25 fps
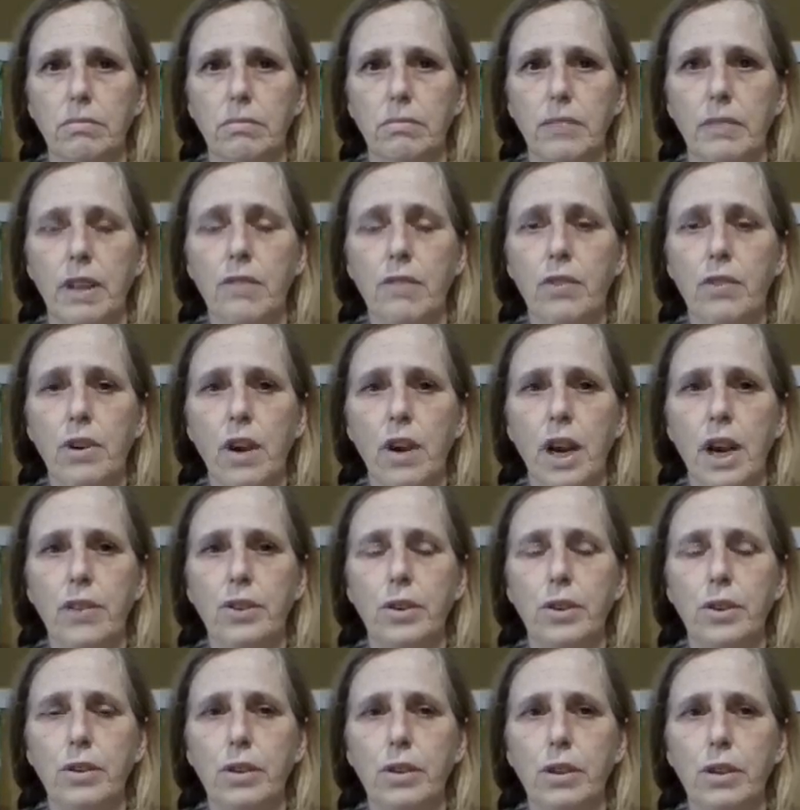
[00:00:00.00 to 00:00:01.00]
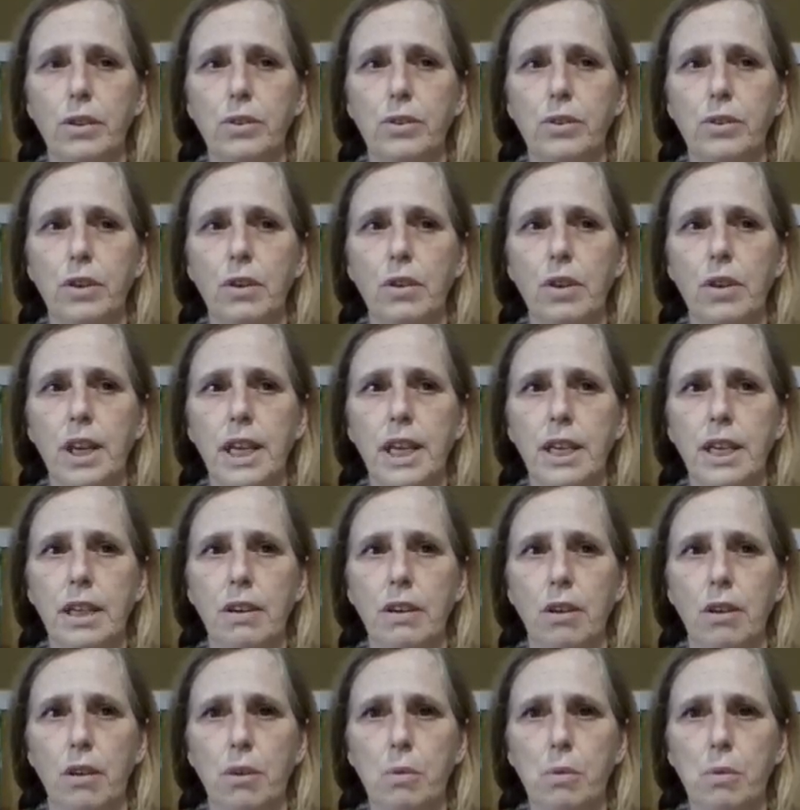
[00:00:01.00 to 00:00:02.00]
If your eyes are closed, go ahead
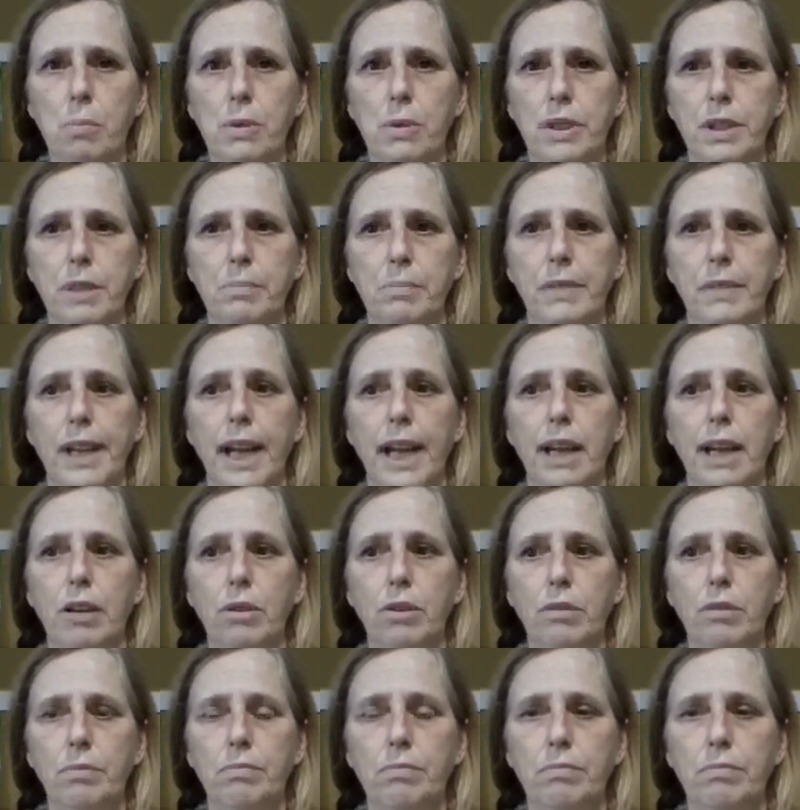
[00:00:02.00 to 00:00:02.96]
and open them now.